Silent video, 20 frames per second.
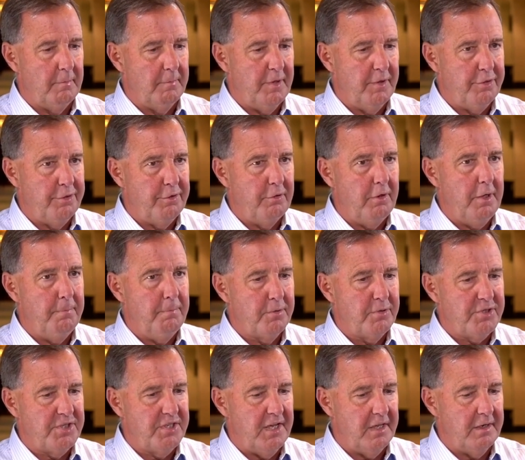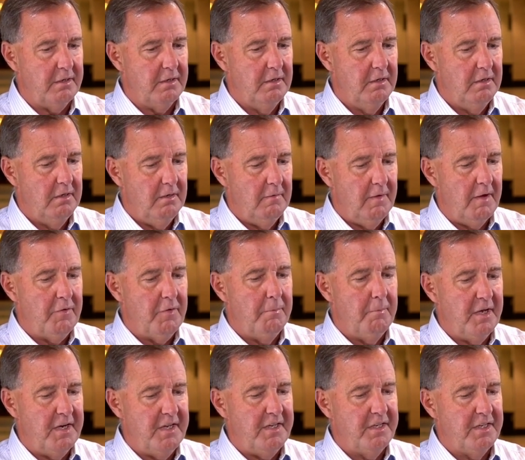I mean, 30% of the
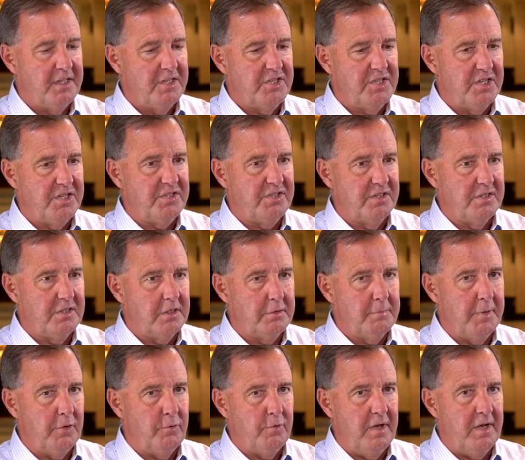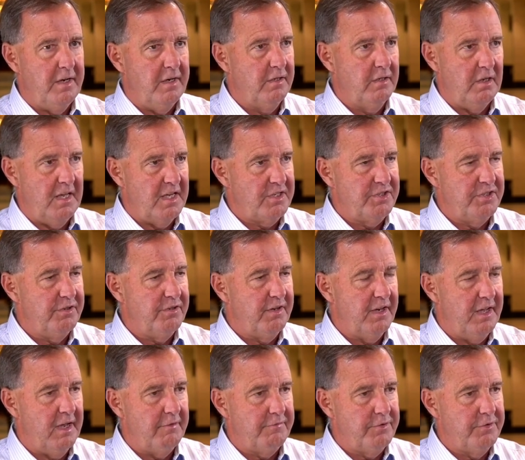money in existence has been created in the last year
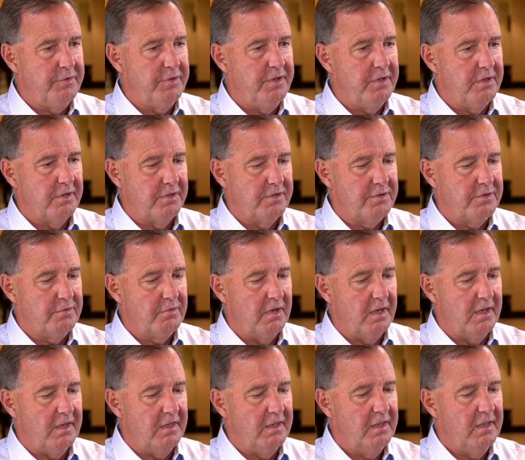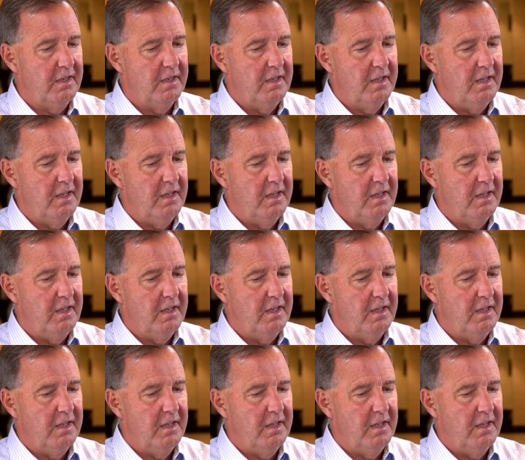and a half, 2 years, right?